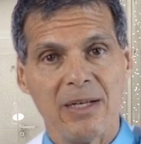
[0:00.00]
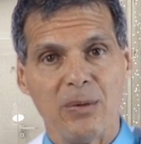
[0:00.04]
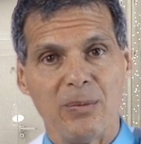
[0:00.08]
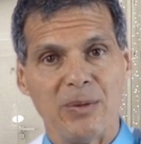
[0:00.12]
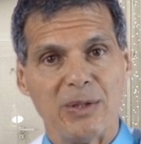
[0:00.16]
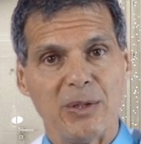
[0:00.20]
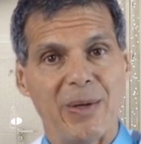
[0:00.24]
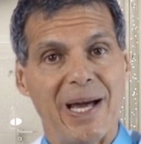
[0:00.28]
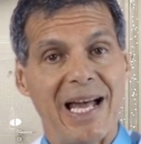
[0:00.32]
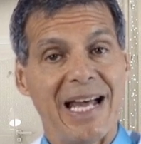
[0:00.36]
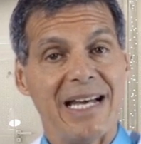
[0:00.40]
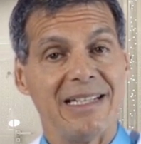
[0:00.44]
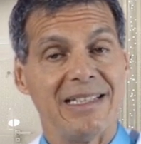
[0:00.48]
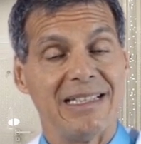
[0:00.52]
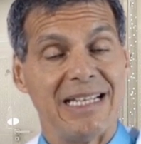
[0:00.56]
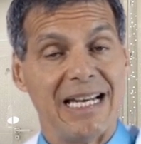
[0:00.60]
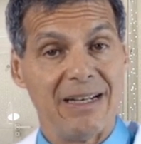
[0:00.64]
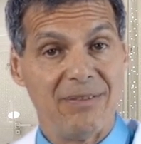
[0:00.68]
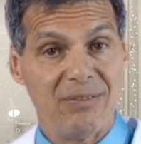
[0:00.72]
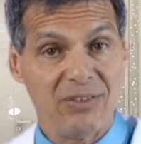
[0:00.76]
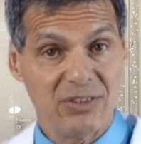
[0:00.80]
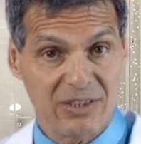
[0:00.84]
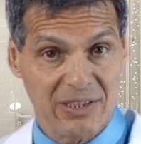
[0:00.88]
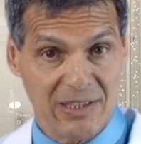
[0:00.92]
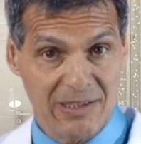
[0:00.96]
When you add
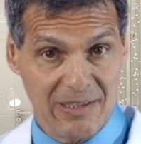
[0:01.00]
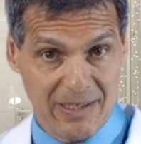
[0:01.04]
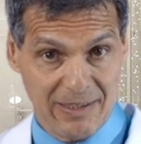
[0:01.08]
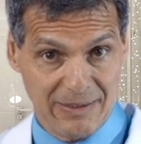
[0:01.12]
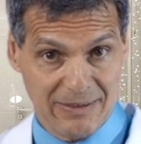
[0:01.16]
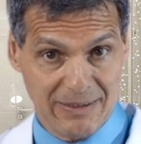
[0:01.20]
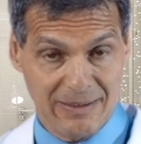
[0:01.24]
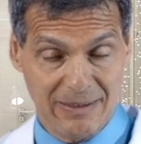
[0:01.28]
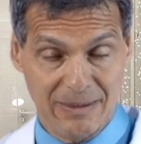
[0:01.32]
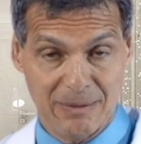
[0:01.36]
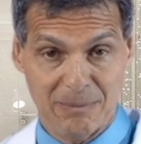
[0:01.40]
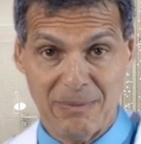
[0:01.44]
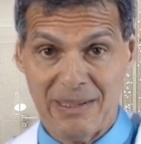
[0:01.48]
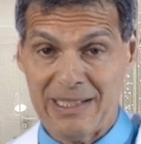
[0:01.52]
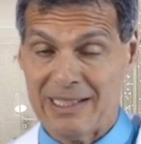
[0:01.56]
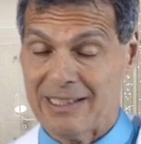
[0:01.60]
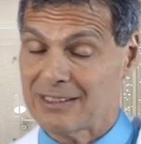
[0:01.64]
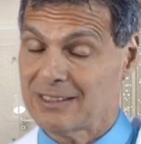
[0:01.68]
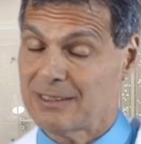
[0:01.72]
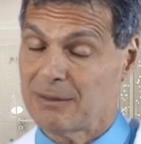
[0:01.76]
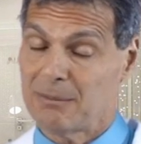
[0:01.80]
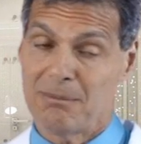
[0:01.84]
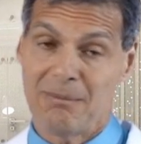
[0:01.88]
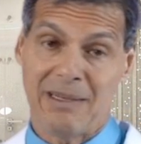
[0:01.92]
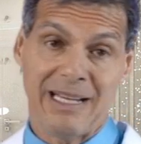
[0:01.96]
Devil's Claw to the
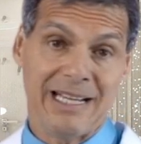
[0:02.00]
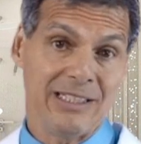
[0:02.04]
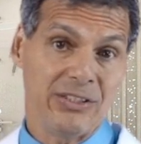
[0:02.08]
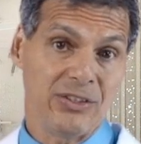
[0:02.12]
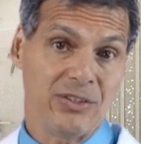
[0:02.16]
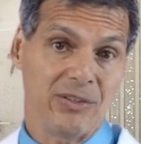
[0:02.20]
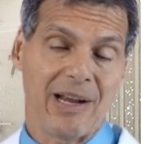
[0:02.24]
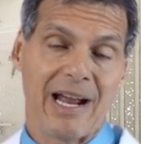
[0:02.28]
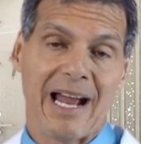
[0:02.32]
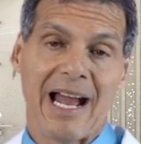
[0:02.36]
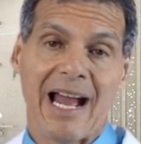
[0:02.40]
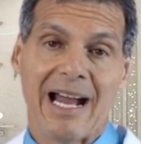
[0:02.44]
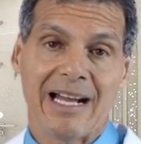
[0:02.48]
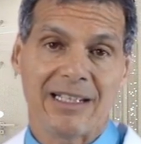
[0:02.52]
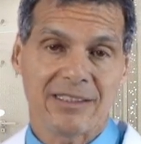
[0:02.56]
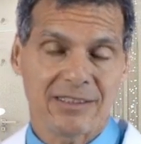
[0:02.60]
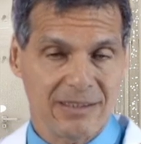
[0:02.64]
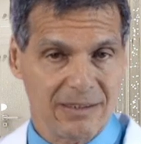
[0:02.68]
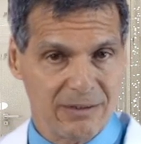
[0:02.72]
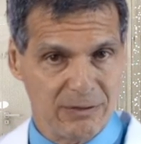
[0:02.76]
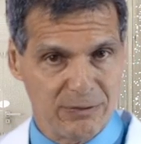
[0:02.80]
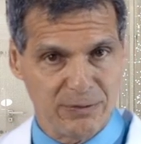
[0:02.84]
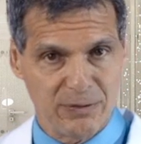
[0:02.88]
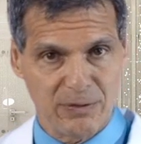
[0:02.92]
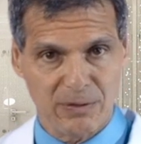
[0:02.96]
mix, man, you're
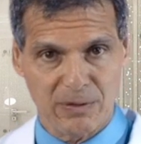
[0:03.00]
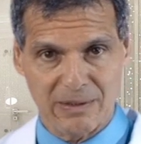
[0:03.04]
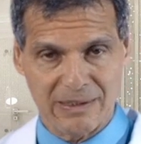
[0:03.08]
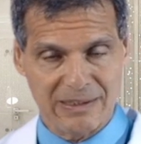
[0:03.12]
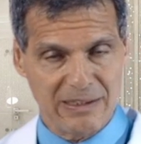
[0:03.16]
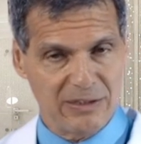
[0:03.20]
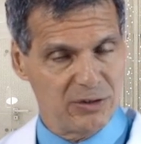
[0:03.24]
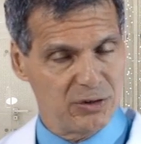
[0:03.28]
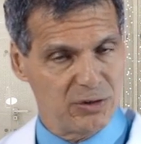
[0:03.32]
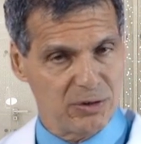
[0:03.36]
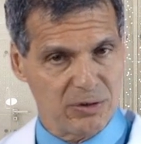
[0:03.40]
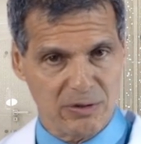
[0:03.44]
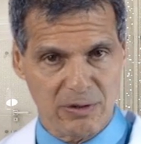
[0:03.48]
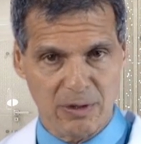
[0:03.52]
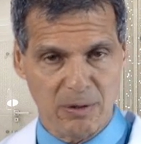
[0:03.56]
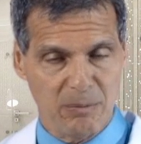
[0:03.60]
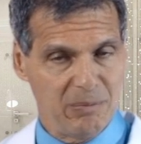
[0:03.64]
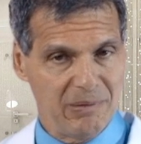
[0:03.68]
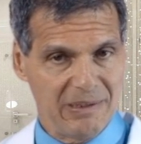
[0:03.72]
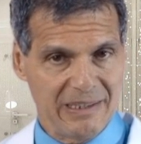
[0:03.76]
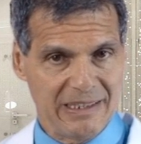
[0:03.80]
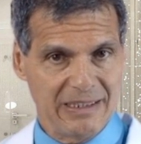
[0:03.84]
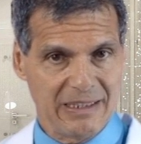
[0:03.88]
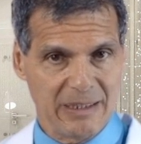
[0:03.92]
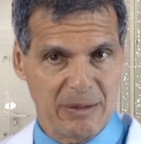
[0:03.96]
asking for an internal
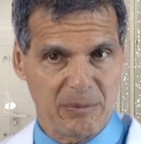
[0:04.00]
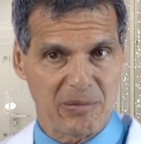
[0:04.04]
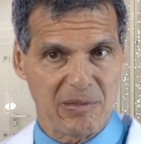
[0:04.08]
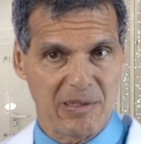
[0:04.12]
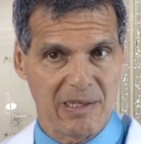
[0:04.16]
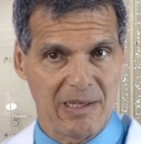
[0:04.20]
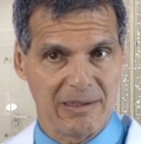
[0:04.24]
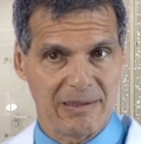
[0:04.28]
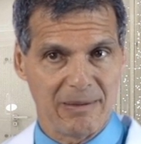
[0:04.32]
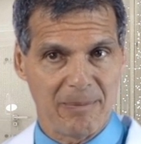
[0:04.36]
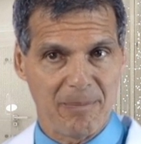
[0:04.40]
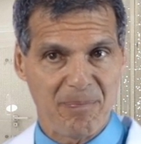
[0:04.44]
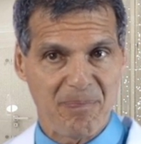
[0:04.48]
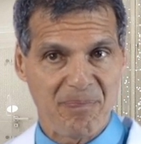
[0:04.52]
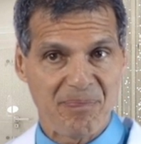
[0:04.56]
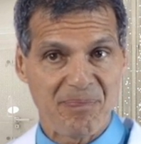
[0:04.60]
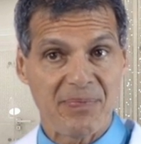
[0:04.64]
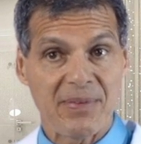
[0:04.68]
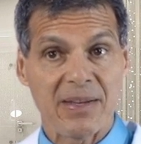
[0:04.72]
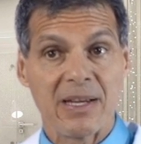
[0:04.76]
bleeding problem.